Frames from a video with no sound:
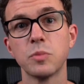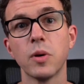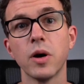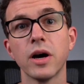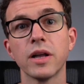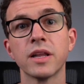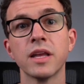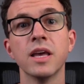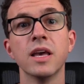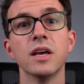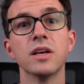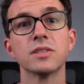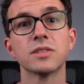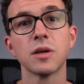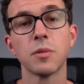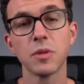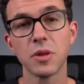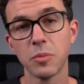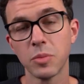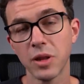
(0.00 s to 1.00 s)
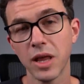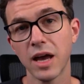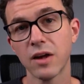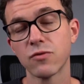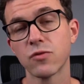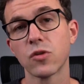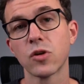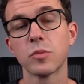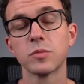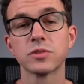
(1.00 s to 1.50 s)
But some of the
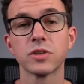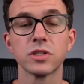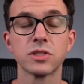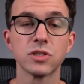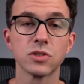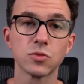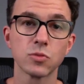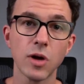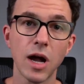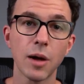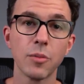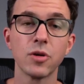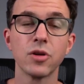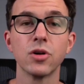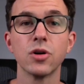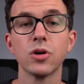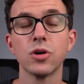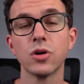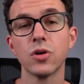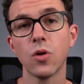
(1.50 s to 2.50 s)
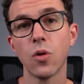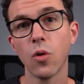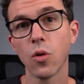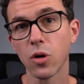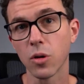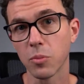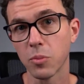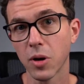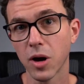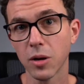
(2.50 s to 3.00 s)
platforms such as Robinhood
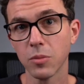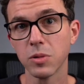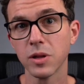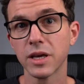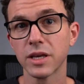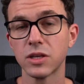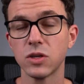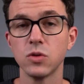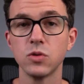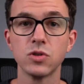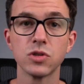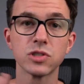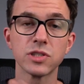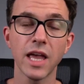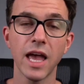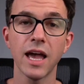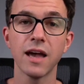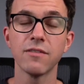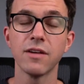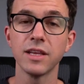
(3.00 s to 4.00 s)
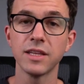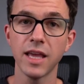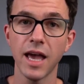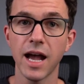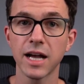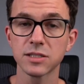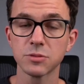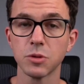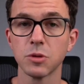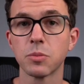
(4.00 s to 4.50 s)
or Public, you just have a
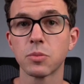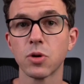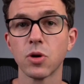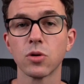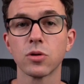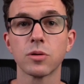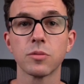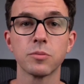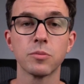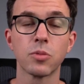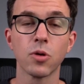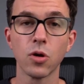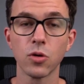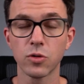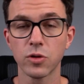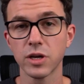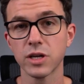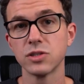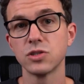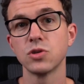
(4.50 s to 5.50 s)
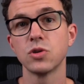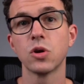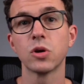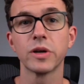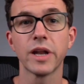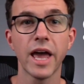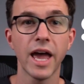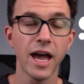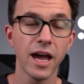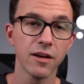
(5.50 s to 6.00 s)
taxable brokerage. You don't
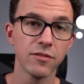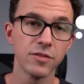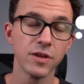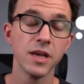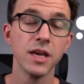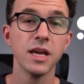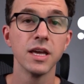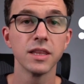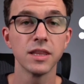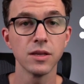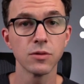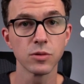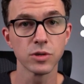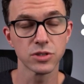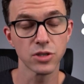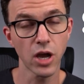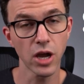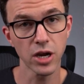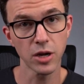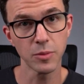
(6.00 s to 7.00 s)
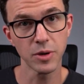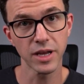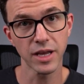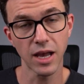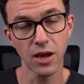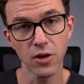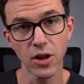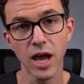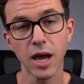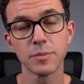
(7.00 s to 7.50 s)
have the retirement
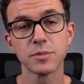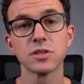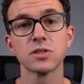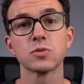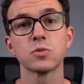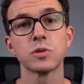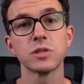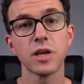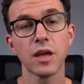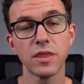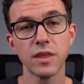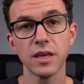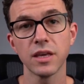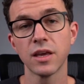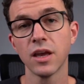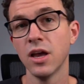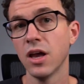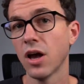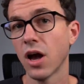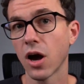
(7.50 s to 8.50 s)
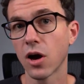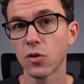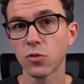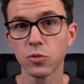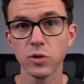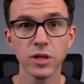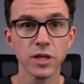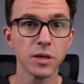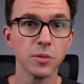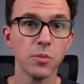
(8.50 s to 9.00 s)
account options, which I think are
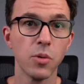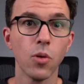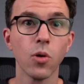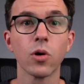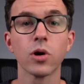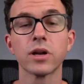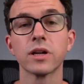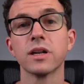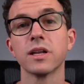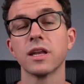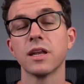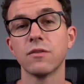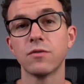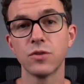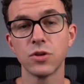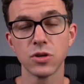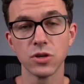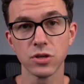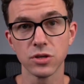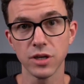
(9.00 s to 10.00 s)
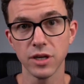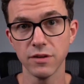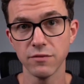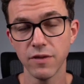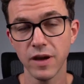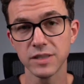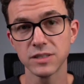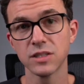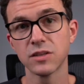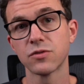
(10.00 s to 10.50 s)
really important if you're
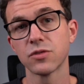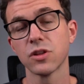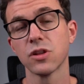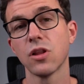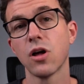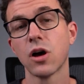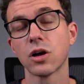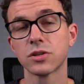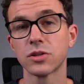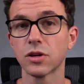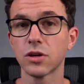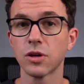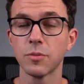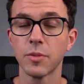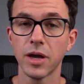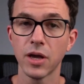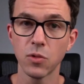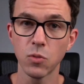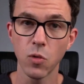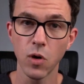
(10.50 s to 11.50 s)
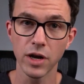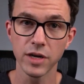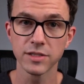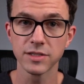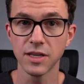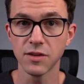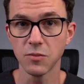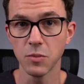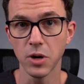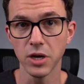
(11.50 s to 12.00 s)
investing for the long term and want to
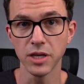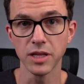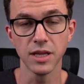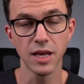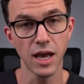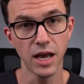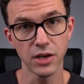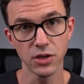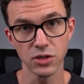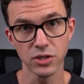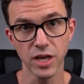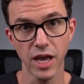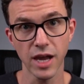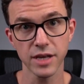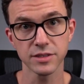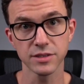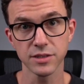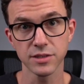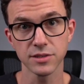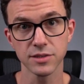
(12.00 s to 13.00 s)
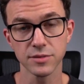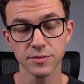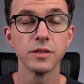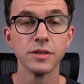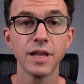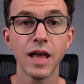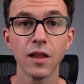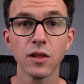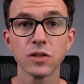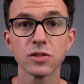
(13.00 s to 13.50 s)
save money on your taxes.
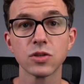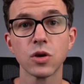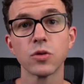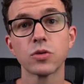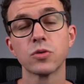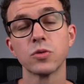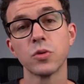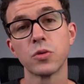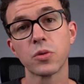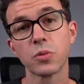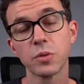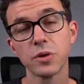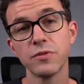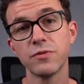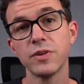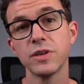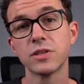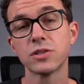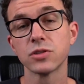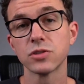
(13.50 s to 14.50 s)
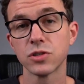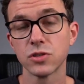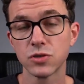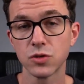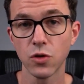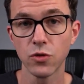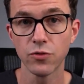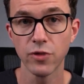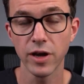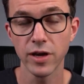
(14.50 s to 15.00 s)
Now let's go through three features that
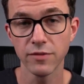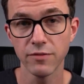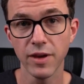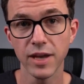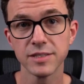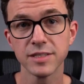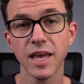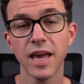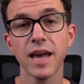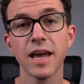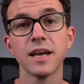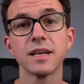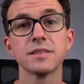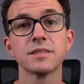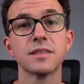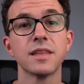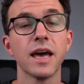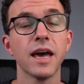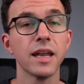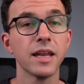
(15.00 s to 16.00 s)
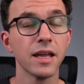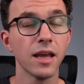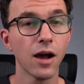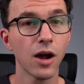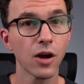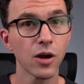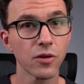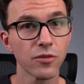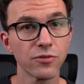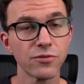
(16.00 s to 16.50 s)
SoFi Invest has that
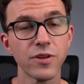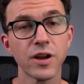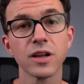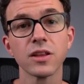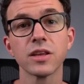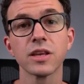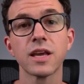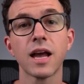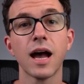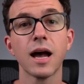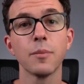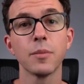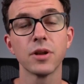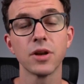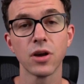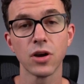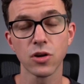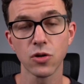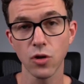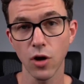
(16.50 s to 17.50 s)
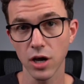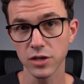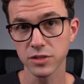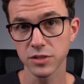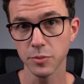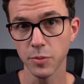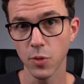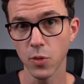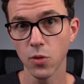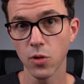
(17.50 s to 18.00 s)
are fairly common across the
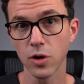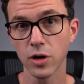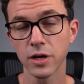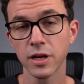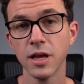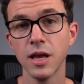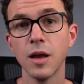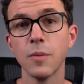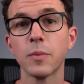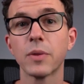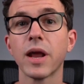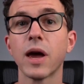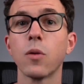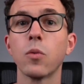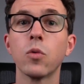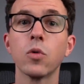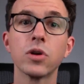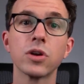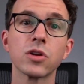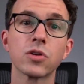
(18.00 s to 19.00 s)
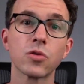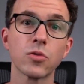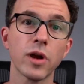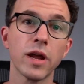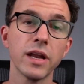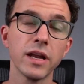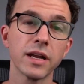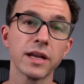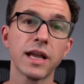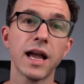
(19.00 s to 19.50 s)
board, but I wouldn't
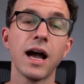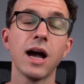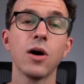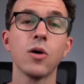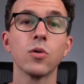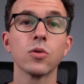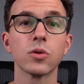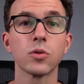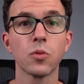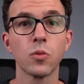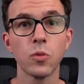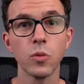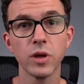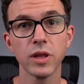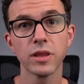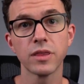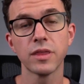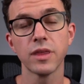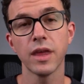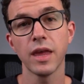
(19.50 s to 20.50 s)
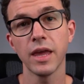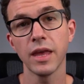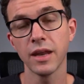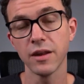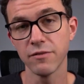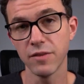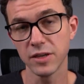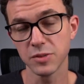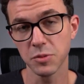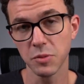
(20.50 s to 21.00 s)
create an account with an
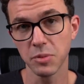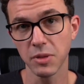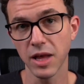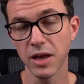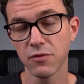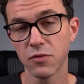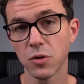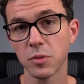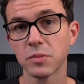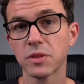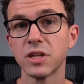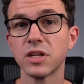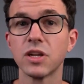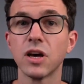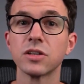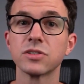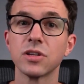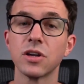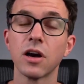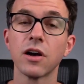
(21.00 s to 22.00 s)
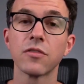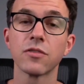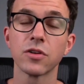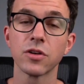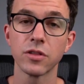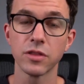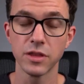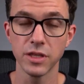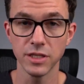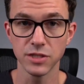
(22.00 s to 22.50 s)
investment platform that doesn't
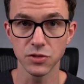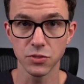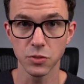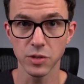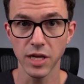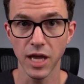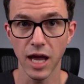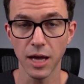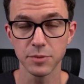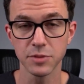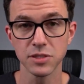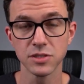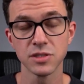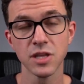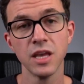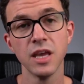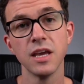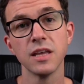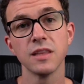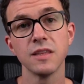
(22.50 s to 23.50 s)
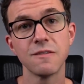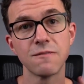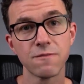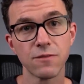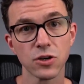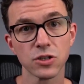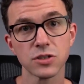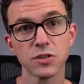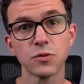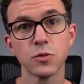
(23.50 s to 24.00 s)
offer these three options. The
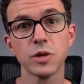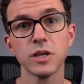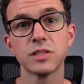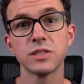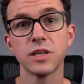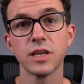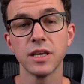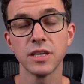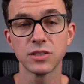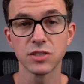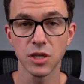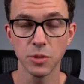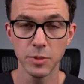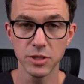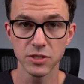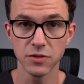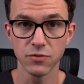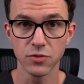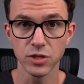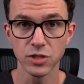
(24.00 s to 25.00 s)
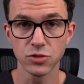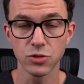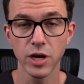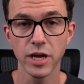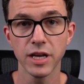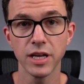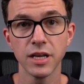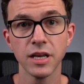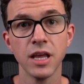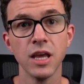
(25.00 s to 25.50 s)
first of which is commission free
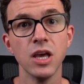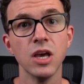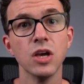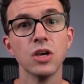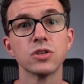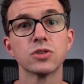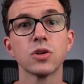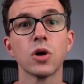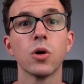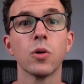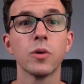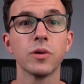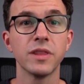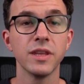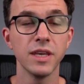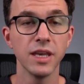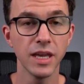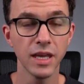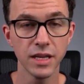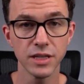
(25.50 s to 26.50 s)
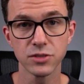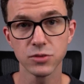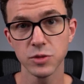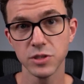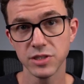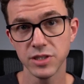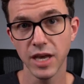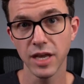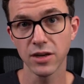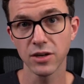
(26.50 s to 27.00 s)
trading. So the industry
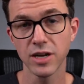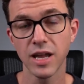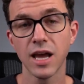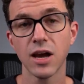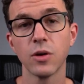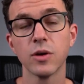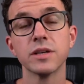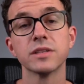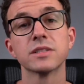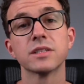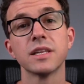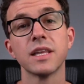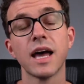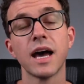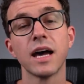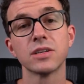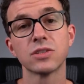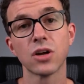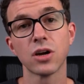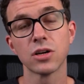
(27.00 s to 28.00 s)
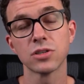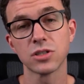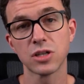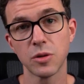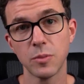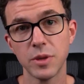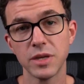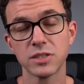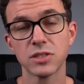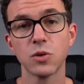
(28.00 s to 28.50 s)
standard now is to not charge
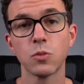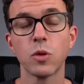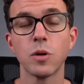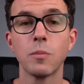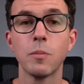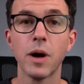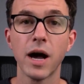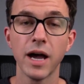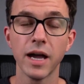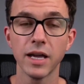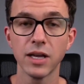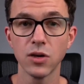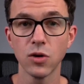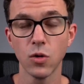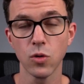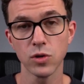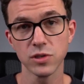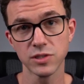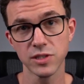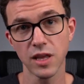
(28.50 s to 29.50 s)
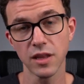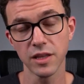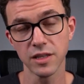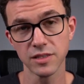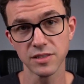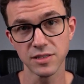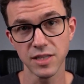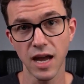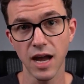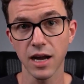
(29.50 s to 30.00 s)
commission when buying or selling
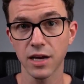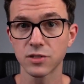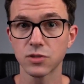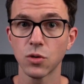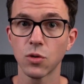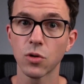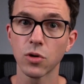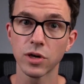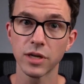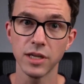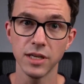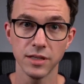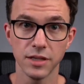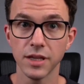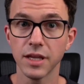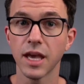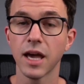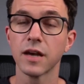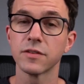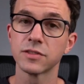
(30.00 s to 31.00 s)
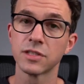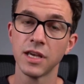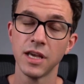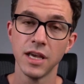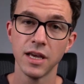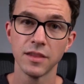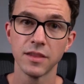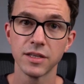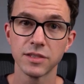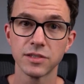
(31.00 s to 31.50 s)
stocks or ETFs.
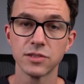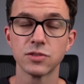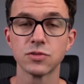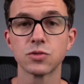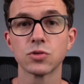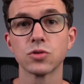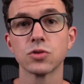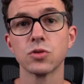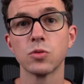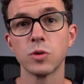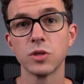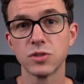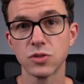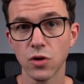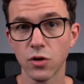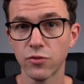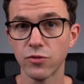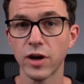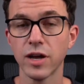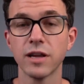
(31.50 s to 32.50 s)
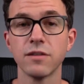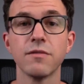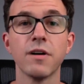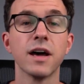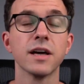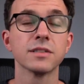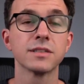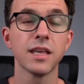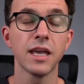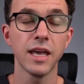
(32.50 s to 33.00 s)
This is true with SoFi
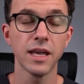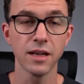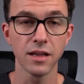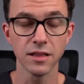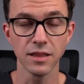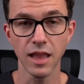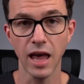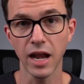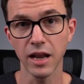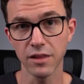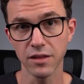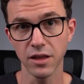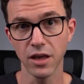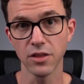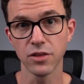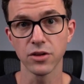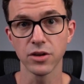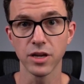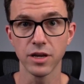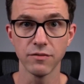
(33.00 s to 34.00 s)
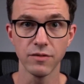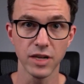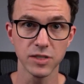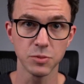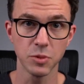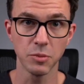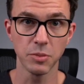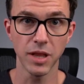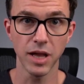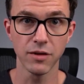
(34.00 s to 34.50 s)
Invest and a lot of the other
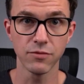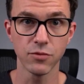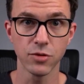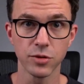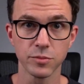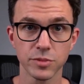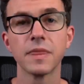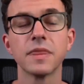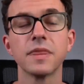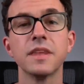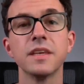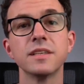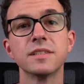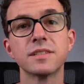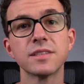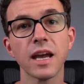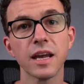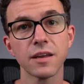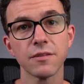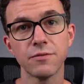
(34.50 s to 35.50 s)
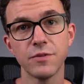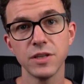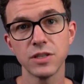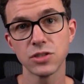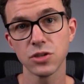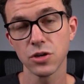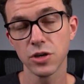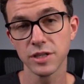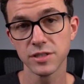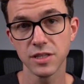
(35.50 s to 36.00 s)
investment platforms. The second
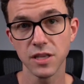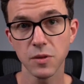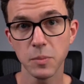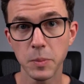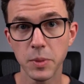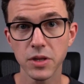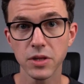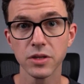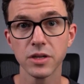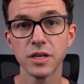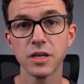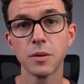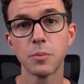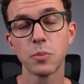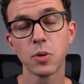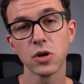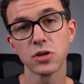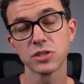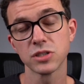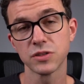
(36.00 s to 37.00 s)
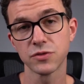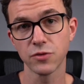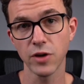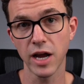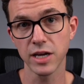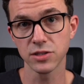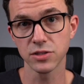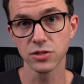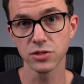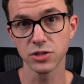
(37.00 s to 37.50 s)
feature is the ability to purchase
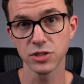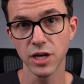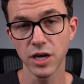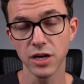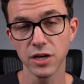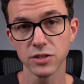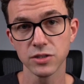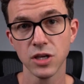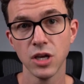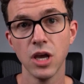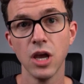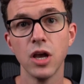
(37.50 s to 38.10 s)
fractional shares.